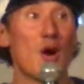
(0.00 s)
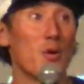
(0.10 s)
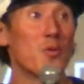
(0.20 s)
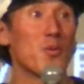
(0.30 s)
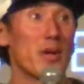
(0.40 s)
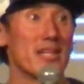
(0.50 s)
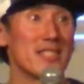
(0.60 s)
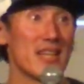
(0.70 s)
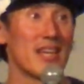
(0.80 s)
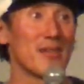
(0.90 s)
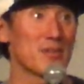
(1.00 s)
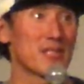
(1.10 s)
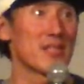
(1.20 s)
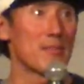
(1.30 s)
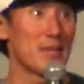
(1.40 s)
know what day it was
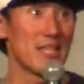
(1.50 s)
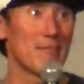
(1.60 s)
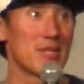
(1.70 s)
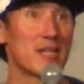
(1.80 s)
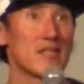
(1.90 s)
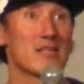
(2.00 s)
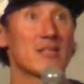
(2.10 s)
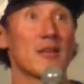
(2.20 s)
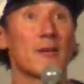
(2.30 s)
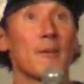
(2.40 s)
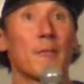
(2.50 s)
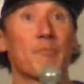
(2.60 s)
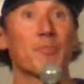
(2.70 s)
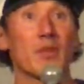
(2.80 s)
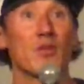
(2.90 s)
going to be because,
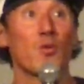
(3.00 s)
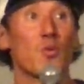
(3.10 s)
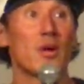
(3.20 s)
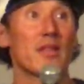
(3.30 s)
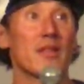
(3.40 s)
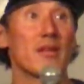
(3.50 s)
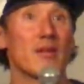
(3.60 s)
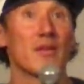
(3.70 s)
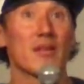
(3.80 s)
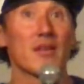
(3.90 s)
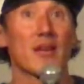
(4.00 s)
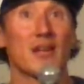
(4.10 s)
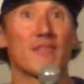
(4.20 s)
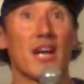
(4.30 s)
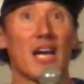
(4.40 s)
you know, one of the
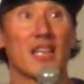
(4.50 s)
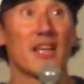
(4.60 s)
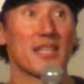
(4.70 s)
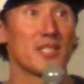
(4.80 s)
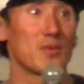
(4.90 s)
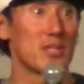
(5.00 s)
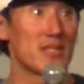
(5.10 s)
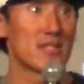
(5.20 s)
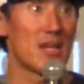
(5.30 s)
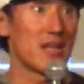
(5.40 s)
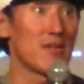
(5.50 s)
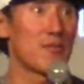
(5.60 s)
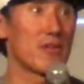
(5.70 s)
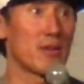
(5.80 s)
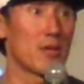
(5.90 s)
kind of guidelines we set
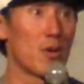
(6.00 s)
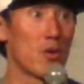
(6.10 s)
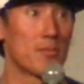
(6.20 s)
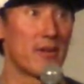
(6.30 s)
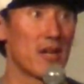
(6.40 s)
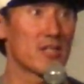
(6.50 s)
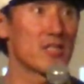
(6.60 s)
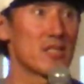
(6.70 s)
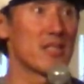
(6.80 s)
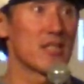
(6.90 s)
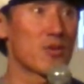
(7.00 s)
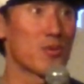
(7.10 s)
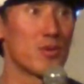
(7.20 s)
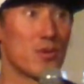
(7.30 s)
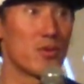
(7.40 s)
for the whole production and the
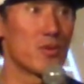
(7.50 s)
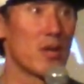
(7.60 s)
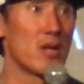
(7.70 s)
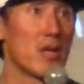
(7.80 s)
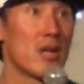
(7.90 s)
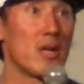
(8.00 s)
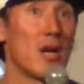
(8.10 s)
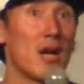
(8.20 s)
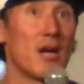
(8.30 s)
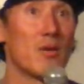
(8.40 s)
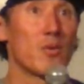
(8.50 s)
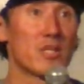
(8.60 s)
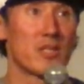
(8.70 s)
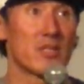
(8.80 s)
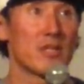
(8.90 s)
crew, uh,
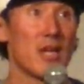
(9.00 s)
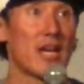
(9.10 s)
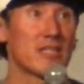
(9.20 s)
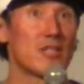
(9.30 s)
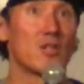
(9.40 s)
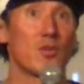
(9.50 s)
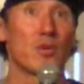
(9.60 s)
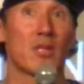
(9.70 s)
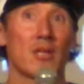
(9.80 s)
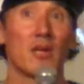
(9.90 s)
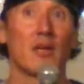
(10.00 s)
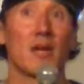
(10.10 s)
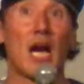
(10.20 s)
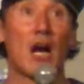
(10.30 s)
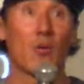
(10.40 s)
which has to do with
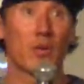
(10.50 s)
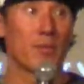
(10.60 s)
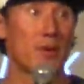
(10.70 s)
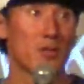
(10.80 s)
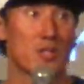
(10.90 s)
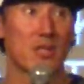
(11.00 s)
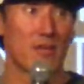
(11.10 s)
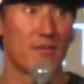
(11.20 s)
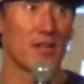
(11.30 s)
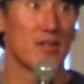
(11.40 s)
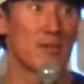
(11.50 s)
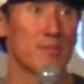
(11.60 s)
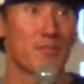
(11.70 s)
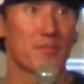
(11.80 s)
how we approach the film,